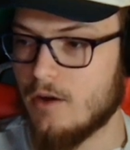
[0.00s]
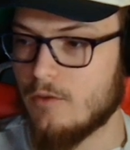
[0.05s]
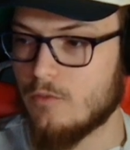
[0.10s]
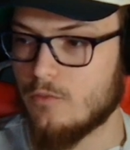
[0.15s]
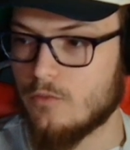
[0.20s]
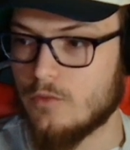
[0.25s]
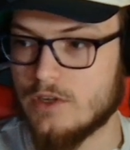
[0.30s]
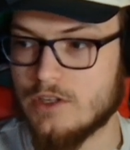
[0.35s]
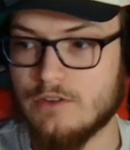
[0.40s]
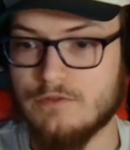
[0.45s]

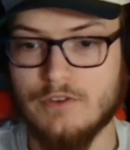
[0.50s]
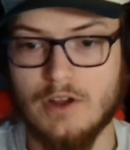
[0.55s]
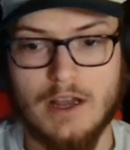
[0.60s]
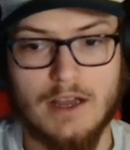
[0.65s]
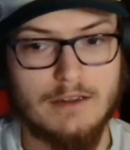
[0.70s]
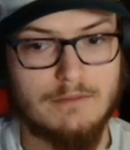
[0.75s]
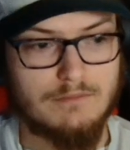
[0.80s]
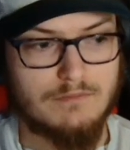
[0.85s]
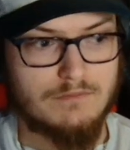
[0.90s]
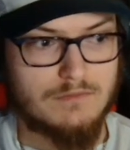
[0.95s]
when you've
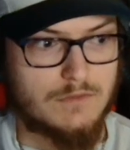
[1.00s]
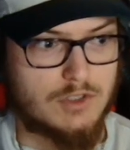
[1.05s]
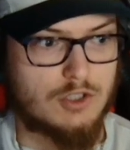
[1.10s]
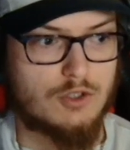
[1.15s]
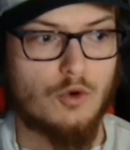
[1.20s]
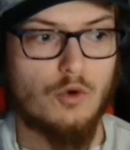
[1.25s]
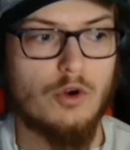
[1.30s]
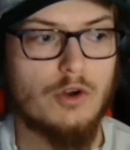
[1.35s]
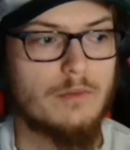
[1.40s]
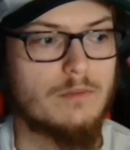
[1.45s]
got
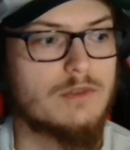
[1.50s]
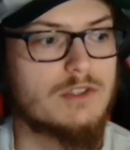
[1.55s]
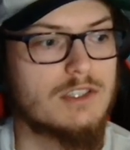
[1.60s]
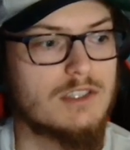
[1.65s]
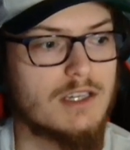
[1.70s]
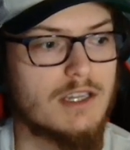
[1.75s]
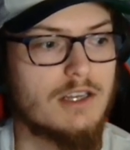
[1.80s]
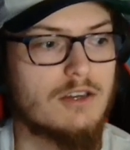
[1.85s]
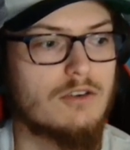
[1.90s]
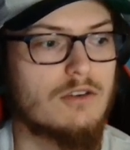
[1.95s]
storms
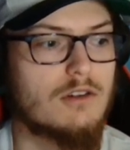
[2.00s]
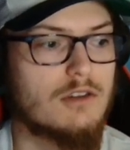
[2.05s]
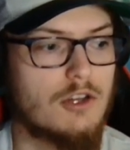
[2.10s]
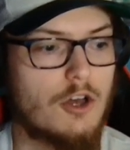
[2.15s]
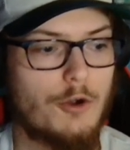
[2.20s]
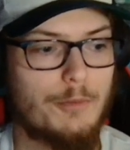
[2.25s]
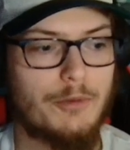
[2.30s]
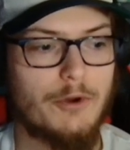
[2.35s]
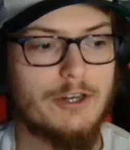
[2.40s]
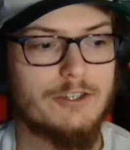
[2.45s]
near a
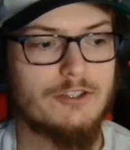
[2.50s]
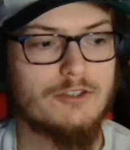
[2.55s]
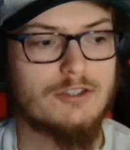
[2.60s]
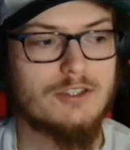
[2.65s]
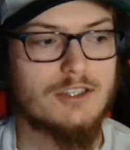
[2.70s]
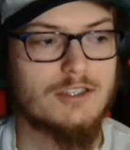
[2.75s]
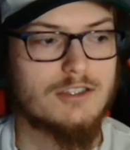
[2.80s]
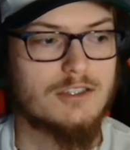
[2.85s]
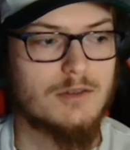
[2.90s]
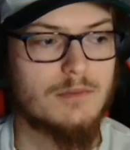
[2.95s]
low pressure
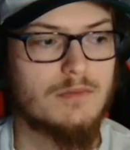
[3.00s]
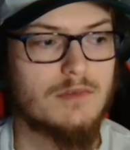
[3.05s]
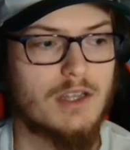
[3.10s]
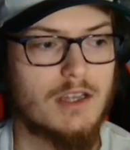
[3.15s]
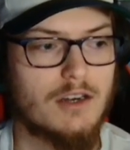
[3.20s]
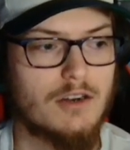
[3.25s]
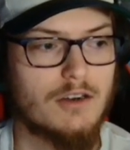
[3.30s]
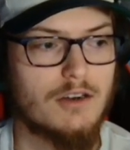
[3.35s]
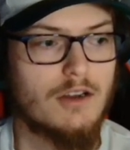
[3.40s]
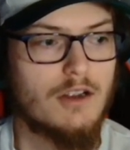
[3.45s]
system that
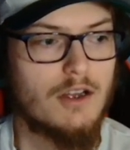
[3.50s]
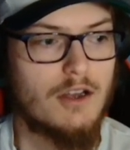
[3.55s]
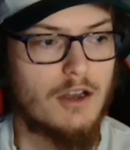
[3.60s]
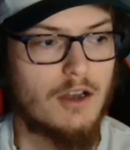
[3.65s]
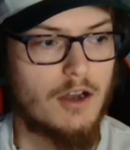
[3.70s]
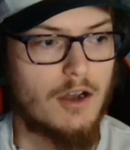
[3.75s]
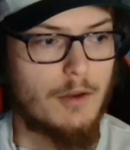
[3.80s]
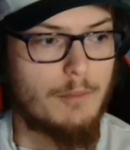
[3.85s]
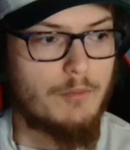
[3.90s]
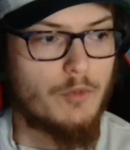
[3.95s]
are
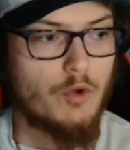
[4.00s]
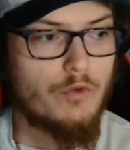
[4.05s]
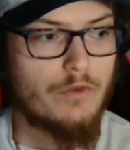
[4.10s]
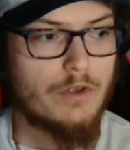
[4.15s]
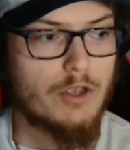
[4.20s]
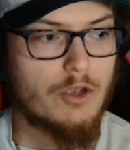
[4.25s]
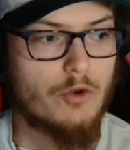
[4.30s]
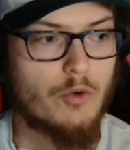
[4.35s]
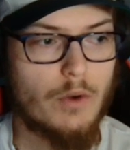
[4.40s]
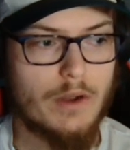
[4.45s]

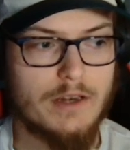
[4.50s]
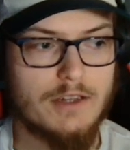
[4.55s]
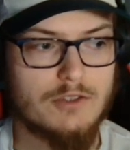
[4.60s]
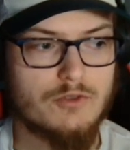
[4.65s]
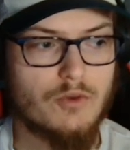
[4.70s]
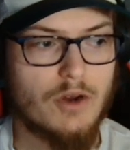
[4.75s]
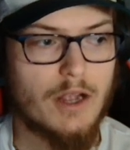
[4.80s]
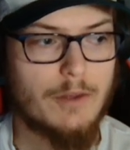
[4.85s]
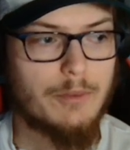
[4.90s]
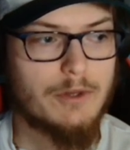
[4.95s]
moving quite as
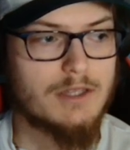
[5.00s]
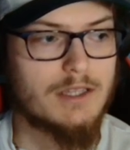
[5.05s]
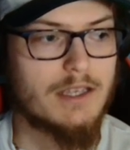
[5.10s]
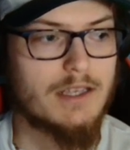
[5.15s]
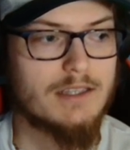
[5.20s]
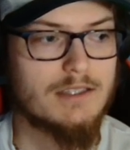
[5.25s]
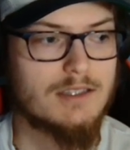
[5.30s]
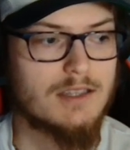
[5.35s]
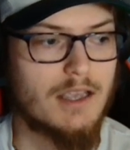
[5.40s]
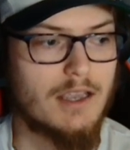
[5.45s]
rapidly
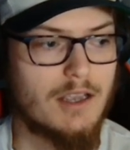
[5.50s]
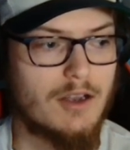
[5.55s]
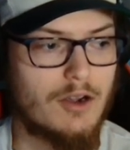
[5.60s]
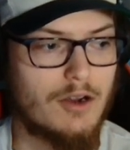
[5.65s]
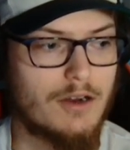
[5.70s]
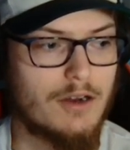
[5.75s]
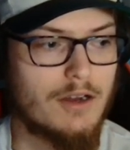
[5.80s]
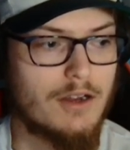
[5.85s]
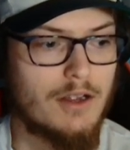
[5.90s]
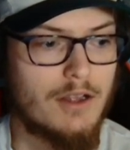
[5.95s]
as they
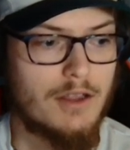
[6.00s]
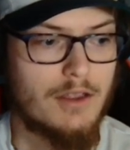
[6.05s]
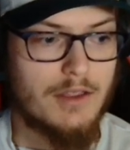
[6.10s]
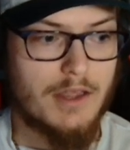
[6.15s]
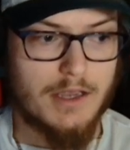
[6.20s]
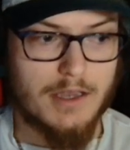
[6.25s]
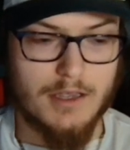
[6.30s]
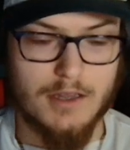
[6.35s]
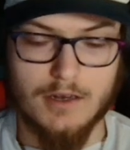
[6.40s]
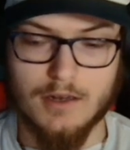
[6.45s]
are,
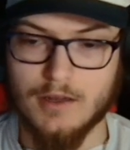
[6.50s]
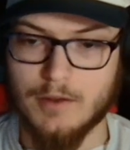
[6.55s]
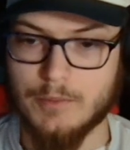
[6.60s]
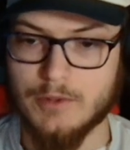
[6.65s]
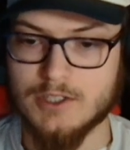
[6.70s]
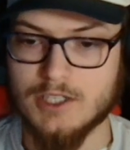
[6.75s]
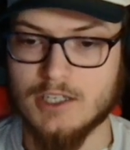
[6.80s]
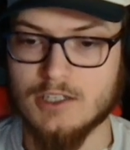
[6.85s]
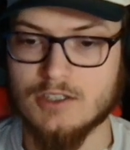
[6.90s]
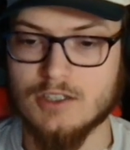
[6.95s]
they can
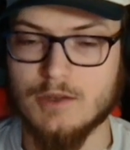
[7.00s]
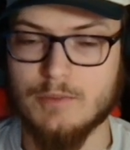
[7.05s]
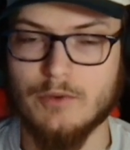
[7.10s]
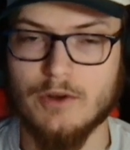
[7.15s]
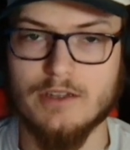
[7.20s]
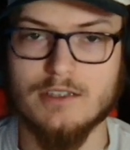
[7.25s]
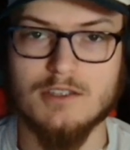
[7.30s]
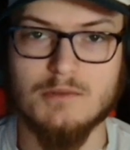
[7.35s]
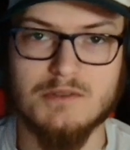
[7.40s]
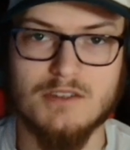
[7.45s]
potentially
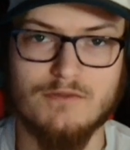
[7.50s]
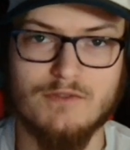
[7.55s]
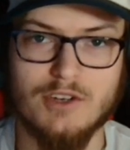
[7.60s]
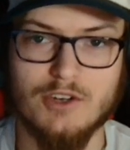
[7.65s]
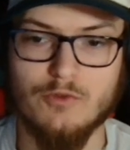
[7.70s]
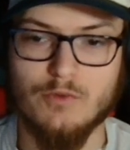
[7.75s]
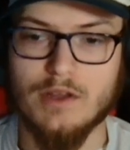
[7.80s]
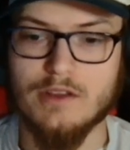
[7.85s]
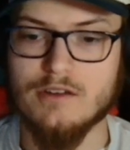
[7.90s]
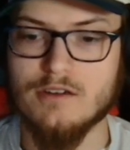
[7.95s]
bring some severe
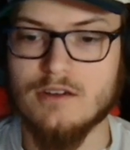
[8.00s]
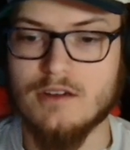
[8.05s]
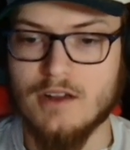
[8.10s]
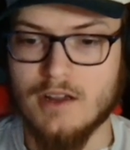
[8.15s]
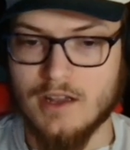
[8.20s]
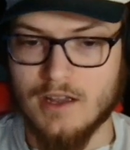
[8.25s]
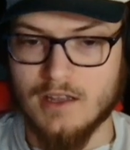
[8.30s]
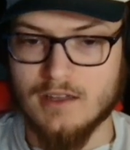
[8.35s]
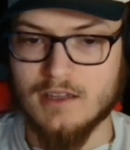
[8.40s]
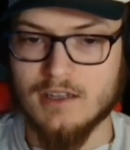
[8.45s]
weather,
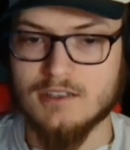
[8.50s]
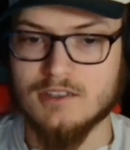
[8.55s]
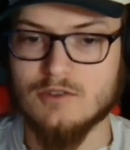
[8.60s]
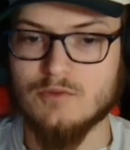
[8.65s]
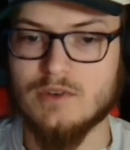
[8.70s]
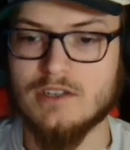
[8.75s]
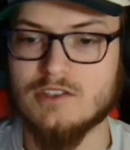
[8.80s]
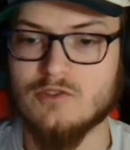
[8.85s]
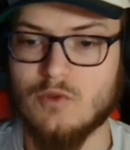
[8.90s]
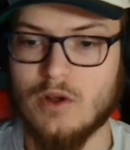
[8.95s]
and that's the
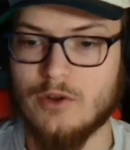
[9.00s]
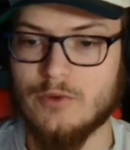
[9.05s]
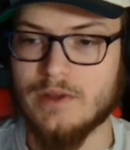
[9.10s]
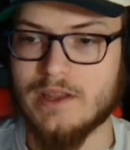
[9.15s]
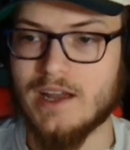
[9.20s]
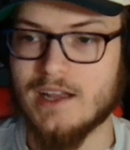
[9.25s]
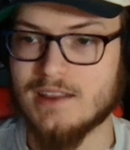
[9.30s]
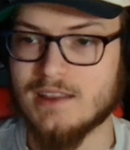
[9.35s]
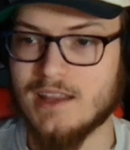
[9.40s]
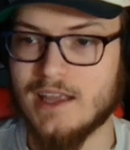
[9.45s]
reason why we
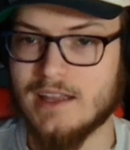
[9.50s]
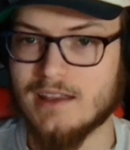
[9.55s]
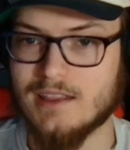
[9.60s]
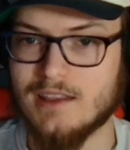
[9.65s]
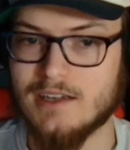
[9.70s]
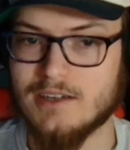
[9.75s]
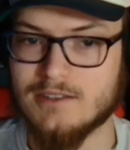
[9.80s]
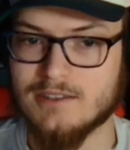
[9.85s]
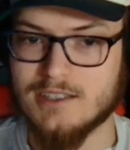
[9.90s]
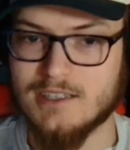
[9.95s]
got that
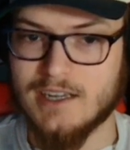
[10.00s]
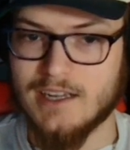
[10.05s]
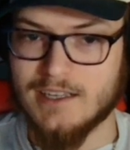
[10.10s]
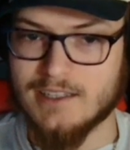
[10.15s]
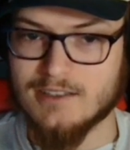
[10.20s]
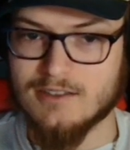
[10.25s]
there today.